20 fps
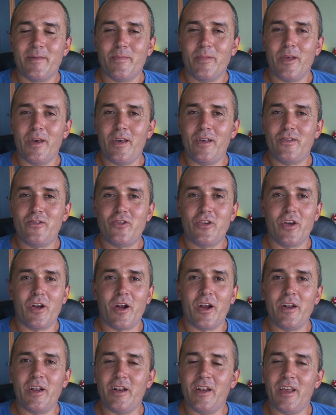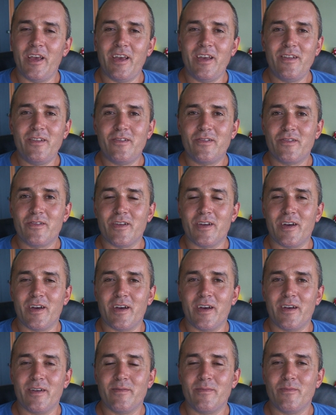Please share any needs.
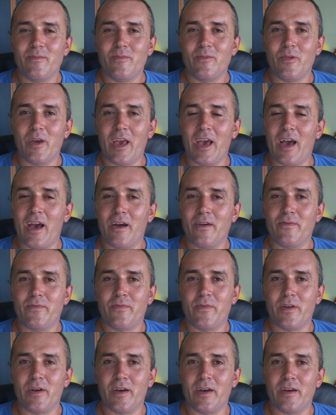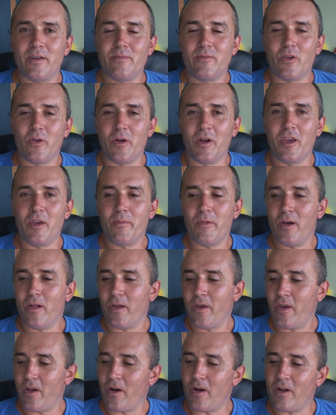We have your email
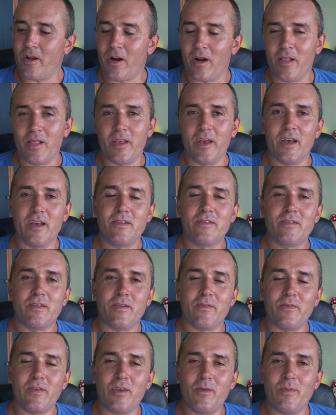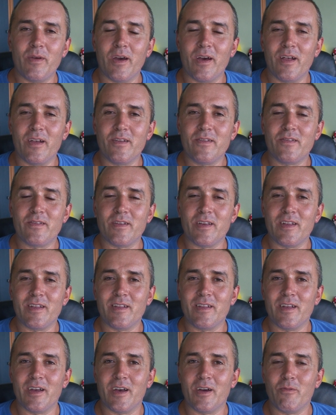here in our list of emails,
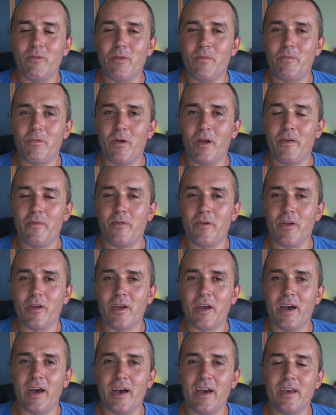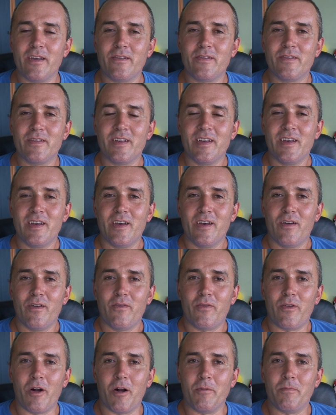and we pray for you guys,
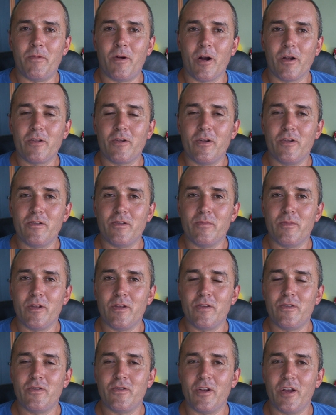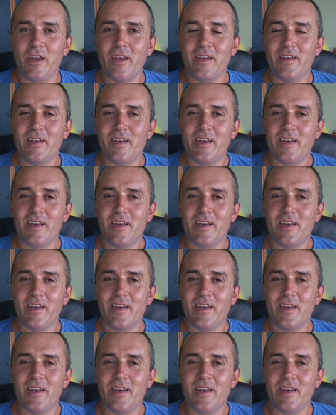for our partners in ministry.